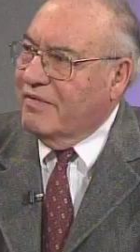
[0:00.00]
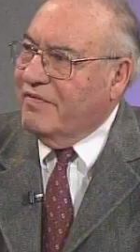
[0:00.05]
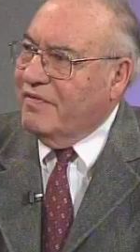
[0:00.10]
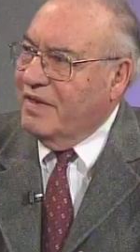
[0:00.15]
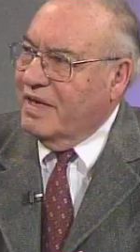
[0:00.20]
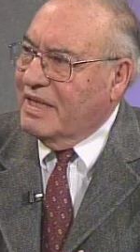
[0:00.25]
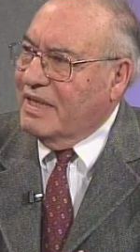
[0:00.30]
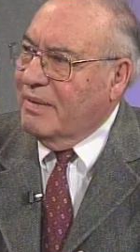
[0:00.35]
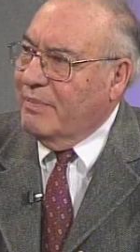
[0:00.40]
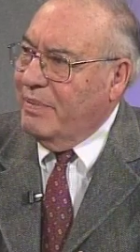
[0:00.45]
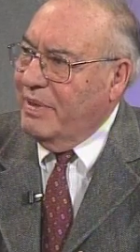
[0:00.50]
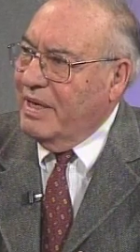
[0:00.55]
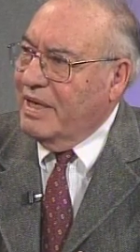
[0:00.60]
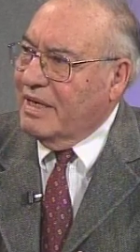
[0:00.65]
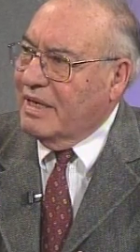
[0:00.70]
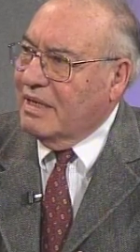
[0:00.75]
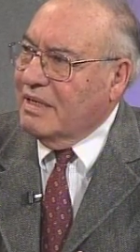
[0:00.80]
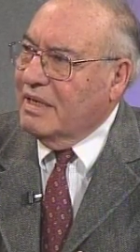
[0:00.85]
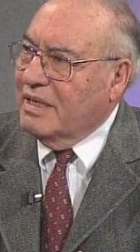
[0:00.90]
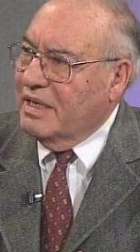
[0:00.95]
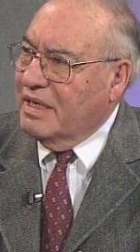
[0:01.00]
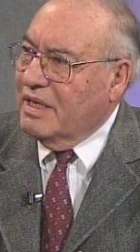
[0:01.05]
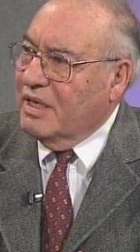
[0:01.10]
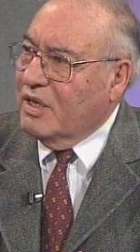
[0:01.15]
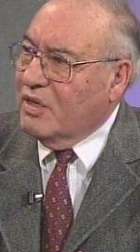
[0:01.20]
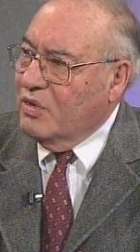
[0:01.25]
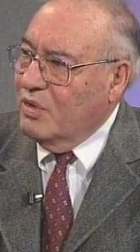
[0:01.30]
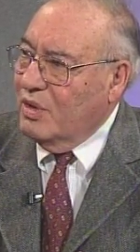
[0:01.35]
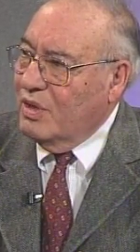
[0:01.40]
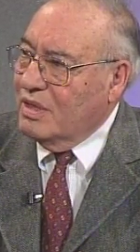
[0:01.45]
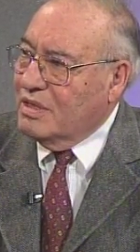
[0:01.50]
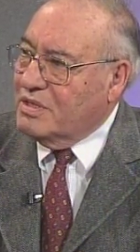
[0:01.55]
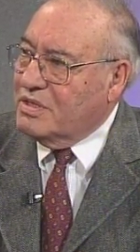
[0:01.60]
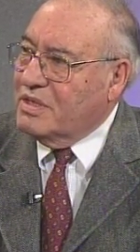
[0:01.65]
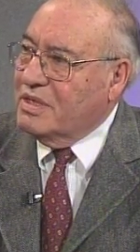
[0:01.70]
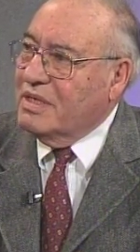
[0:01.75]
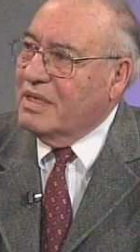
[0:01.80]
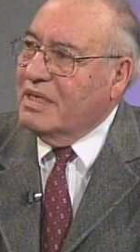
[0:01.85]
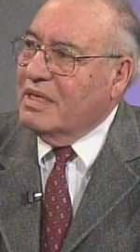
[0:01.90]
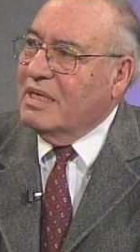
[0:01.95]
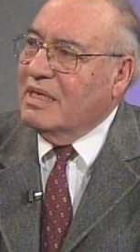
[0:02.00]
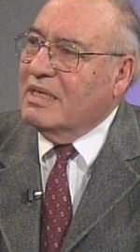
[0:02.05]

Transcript: to fight the battle in the courts.